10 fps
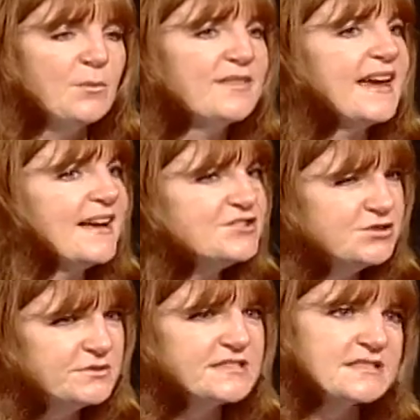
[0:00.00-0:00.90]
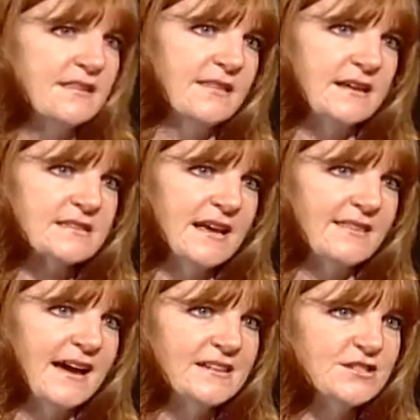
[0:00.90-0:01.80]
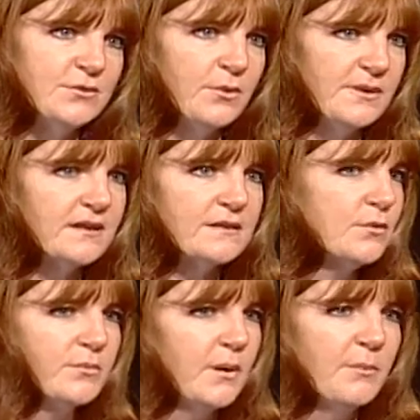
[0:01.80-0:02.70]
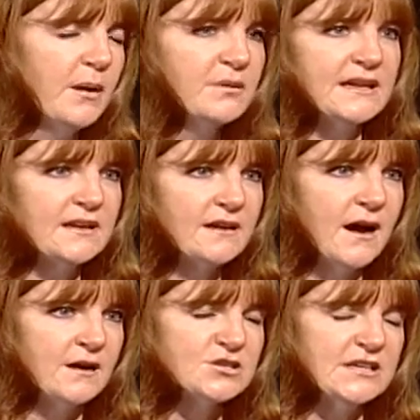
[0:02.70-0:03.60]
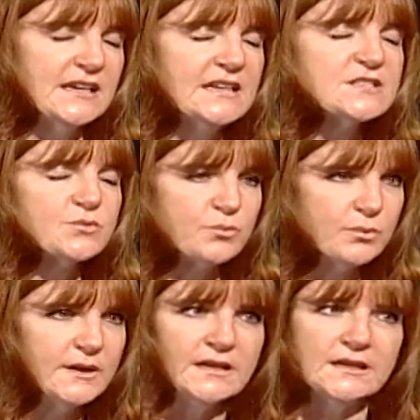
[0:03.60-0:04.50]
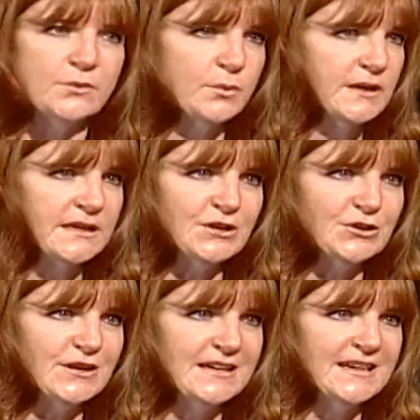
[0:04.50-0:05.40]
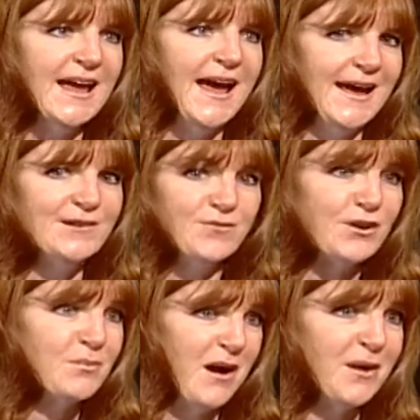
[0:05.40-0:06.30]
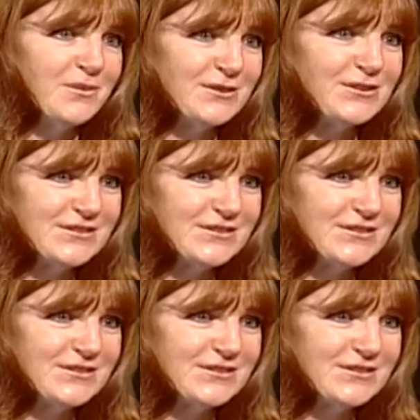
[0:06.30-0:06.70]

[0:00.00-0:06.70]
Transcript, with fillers: but they add juices and things like that to it with a little bubbly concoction, and it's really, really good and very popular.